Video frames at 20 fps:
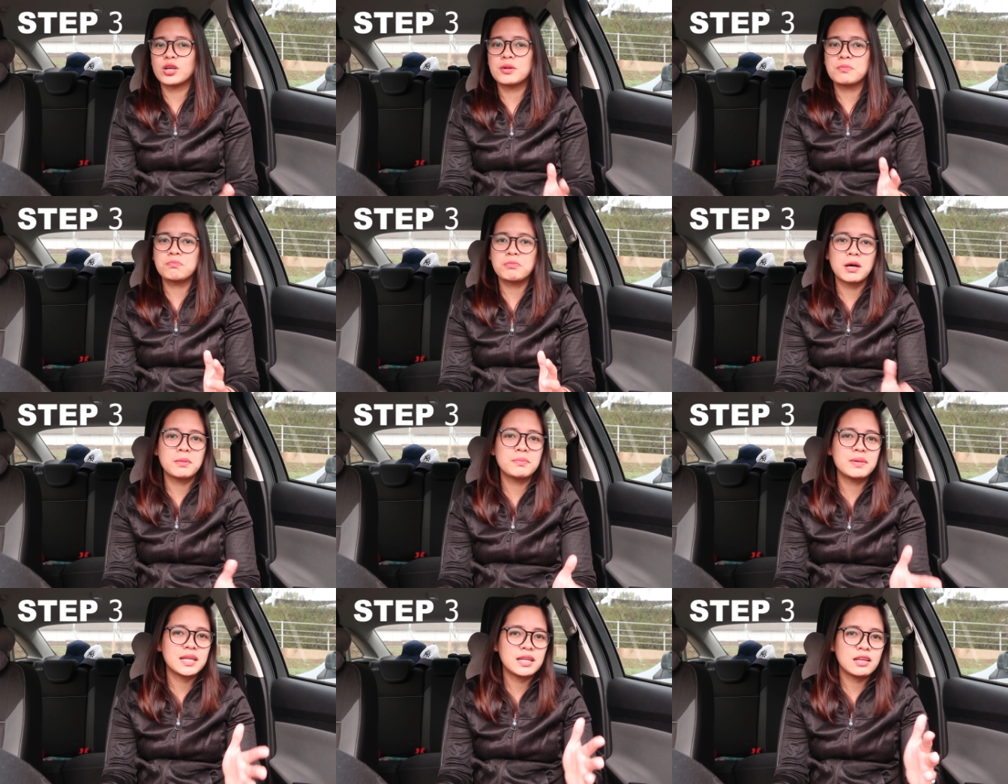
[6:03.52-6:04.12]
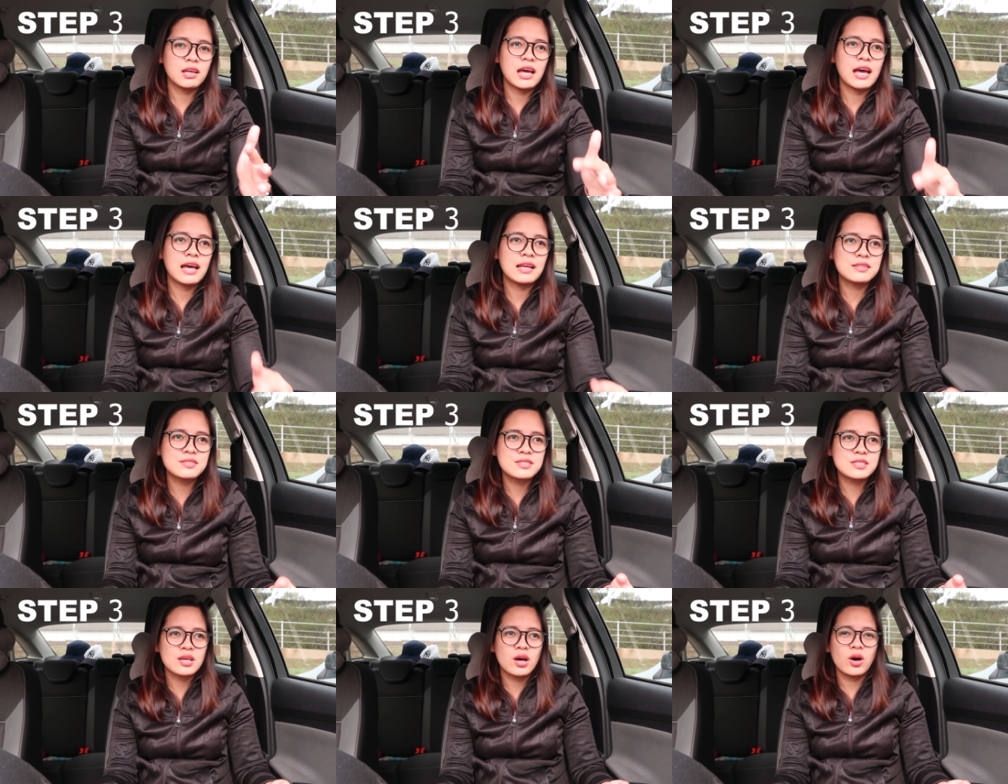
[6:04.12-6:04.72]
your mom and
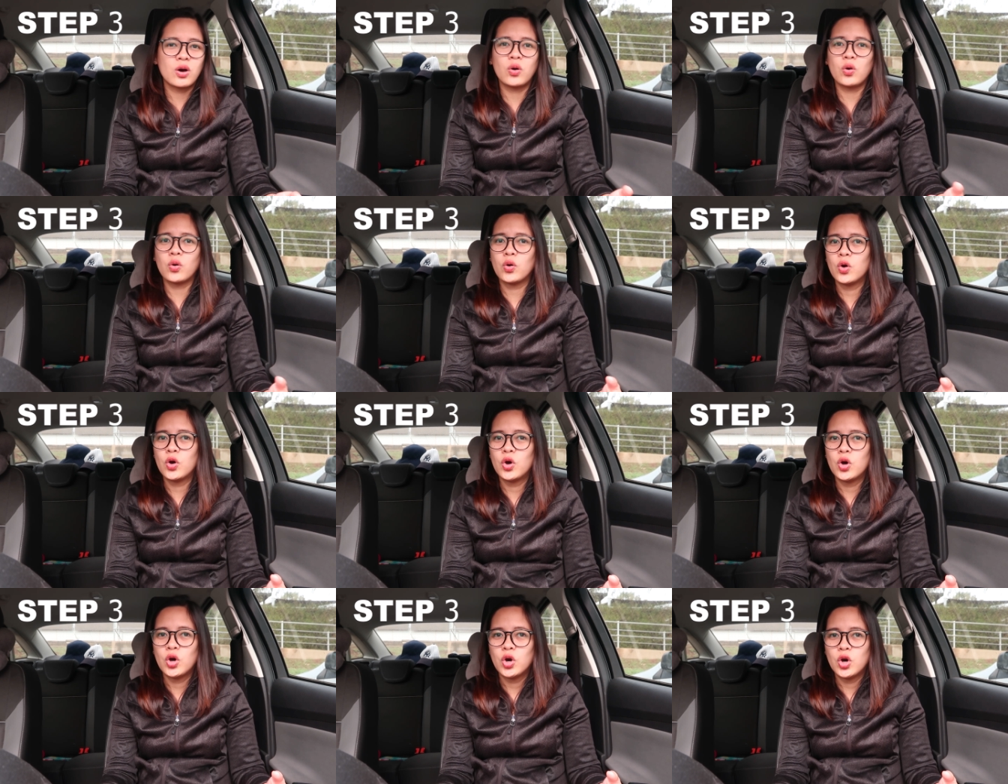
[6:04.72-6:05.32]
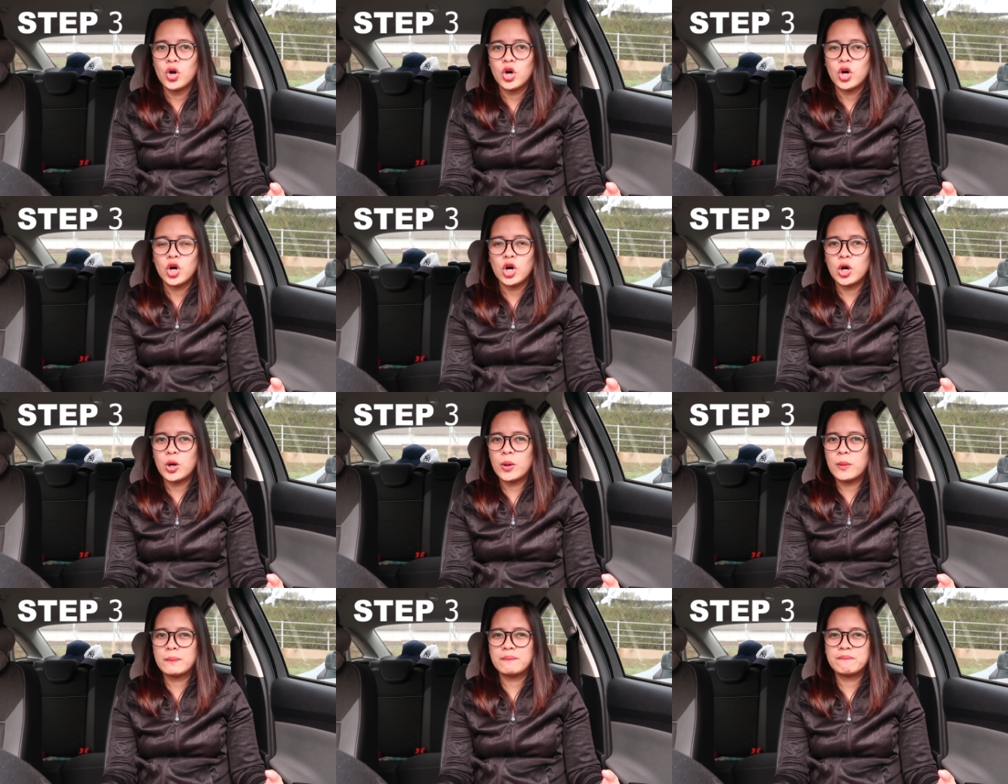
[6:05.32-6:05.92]
dad. So
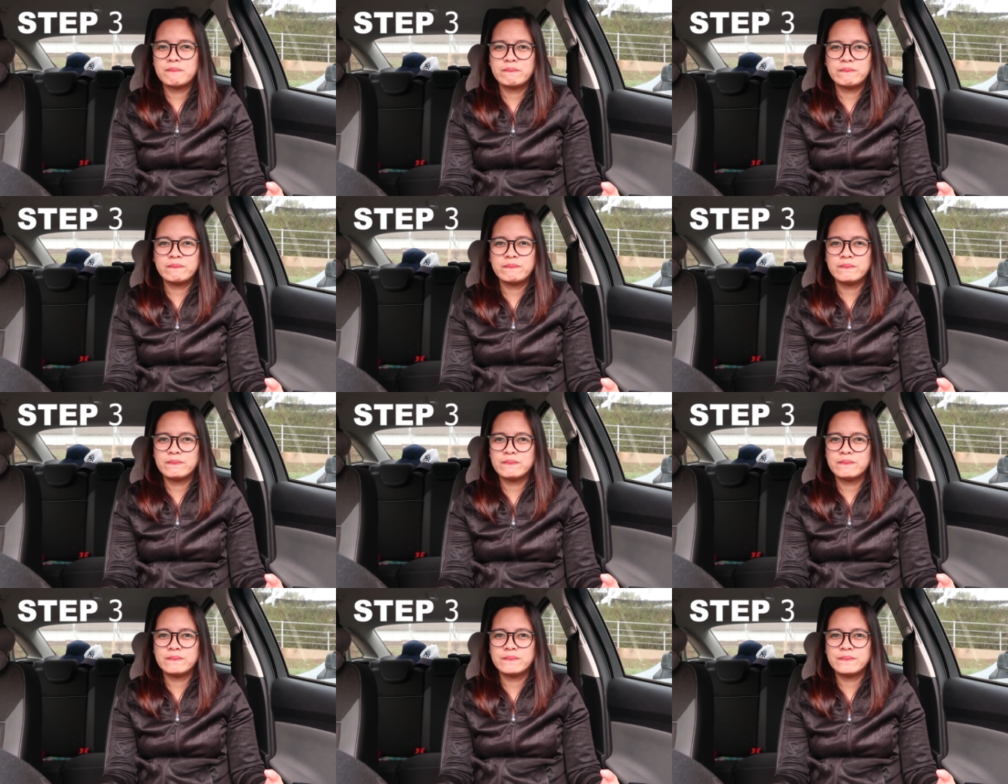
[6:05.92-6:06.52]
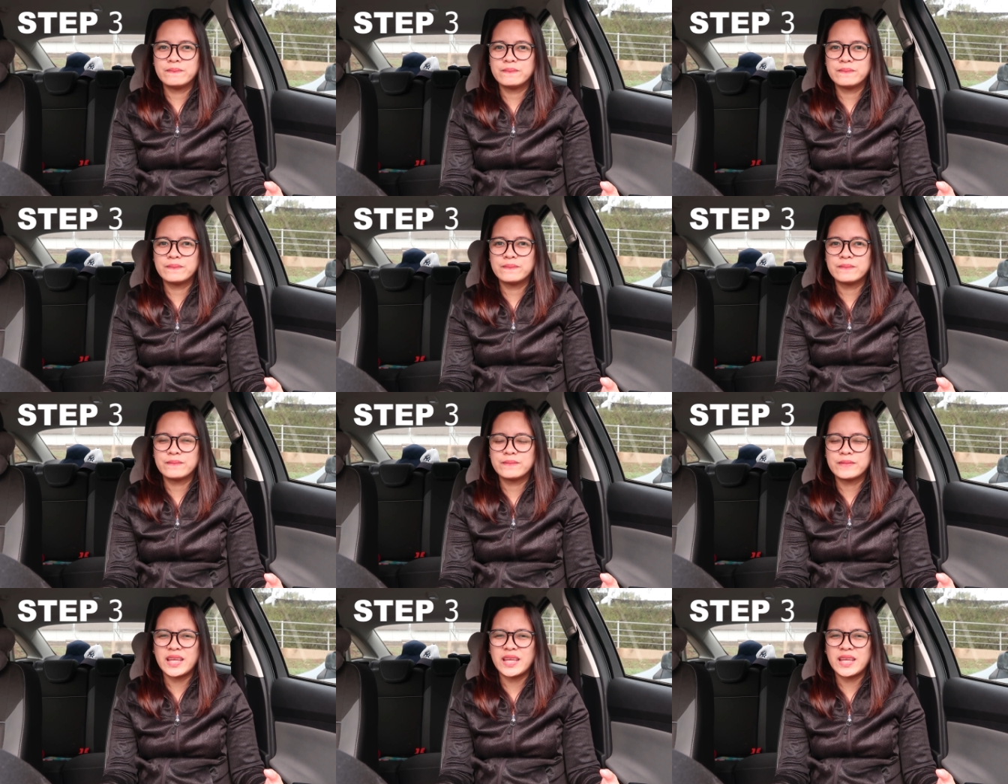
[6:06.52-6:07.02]
um,